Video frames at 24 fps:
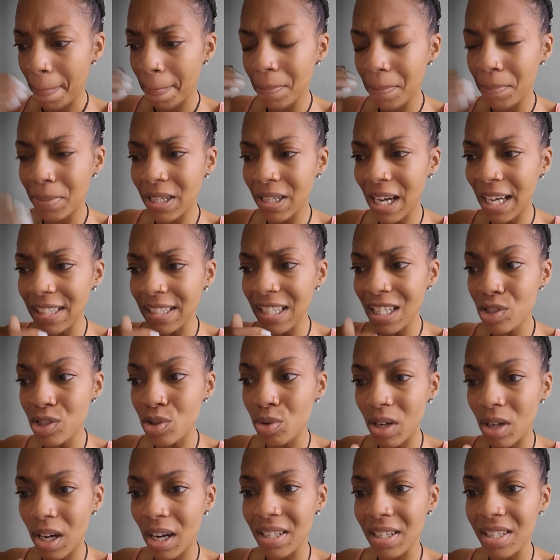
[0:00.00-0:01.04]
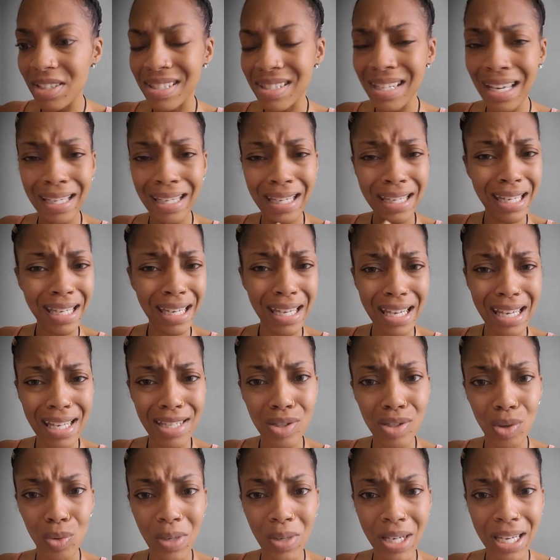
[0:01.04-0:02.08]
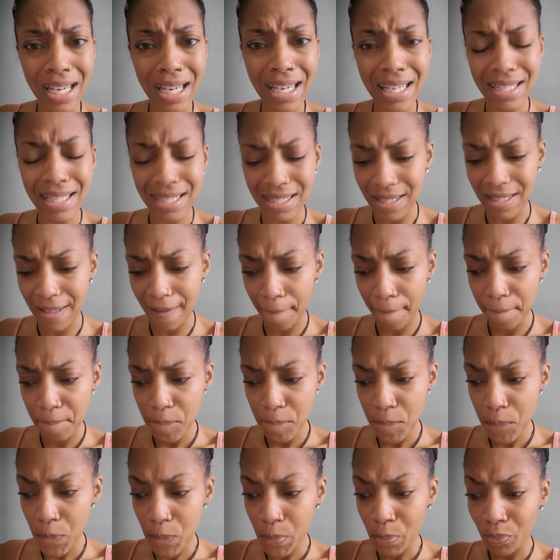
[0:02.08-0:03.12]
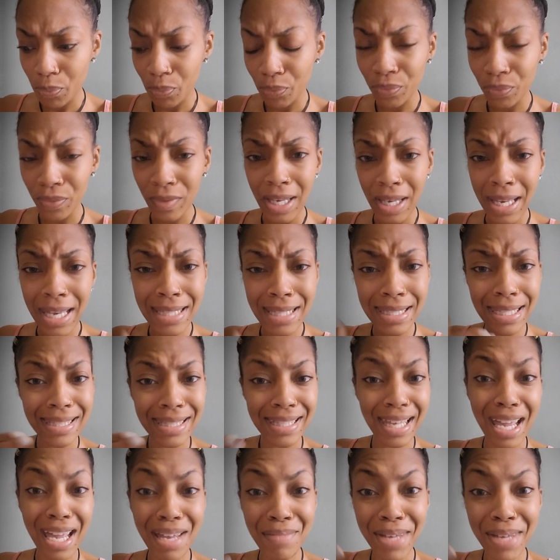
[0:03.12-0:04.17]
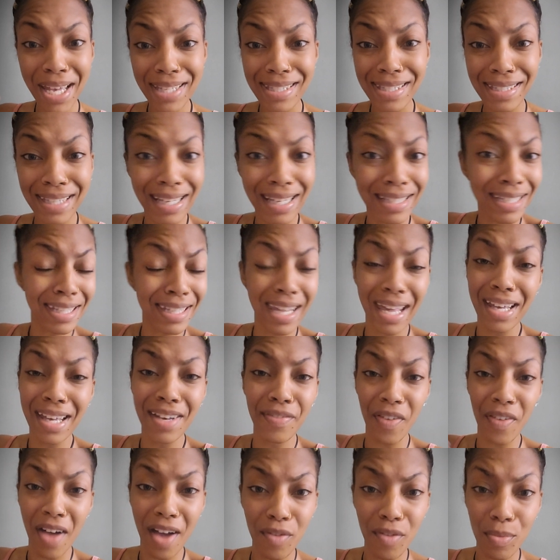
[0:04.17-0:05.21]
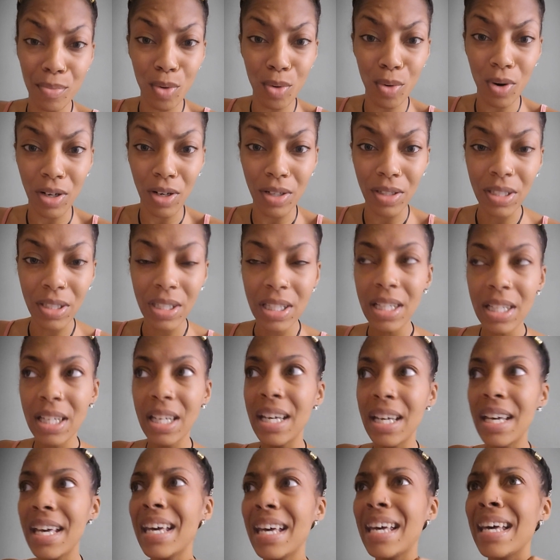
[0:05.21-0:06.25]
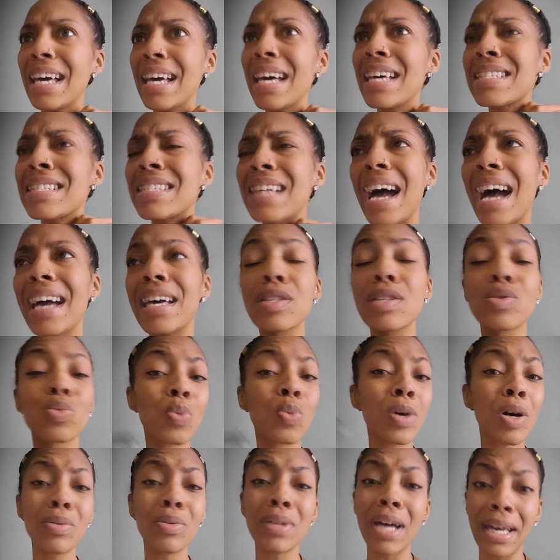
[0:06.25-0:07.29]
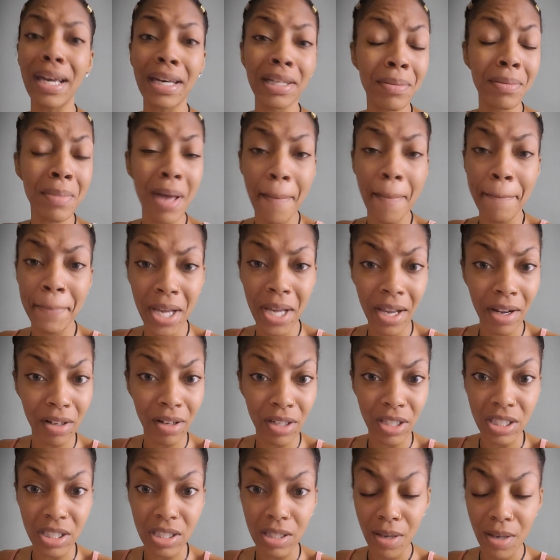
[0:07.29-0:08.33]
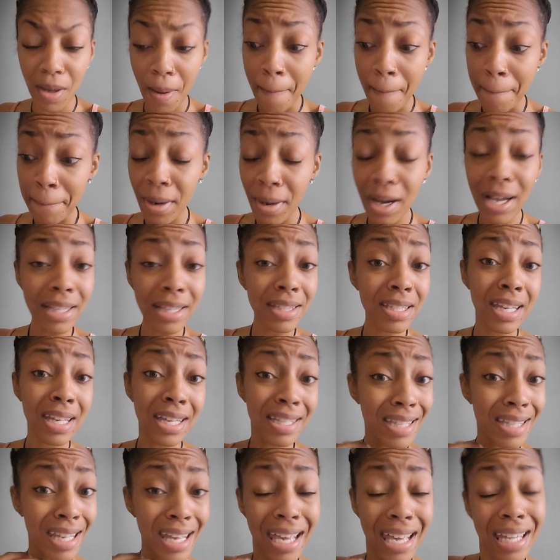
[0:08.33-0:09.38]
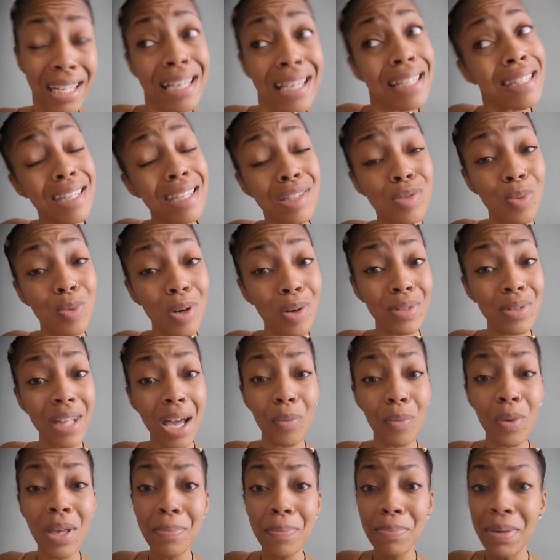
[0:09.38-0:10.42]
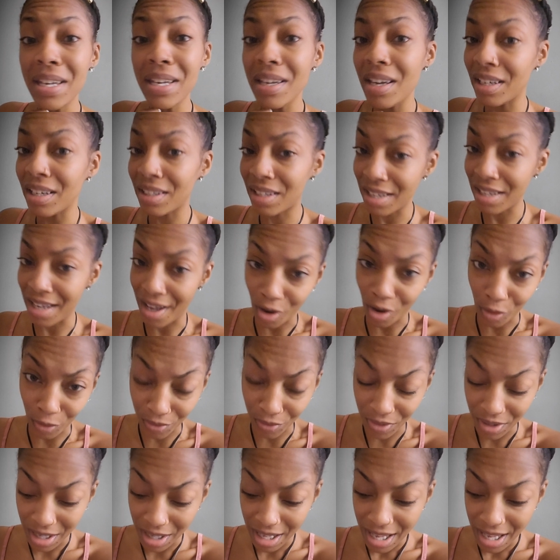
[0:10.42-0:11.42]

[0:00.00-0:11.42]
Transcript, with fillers: But I need you to understand he is who he is. He is the same yesterday, today, and forevermore. It's not his will that any man perish, but it is his will that we be in good health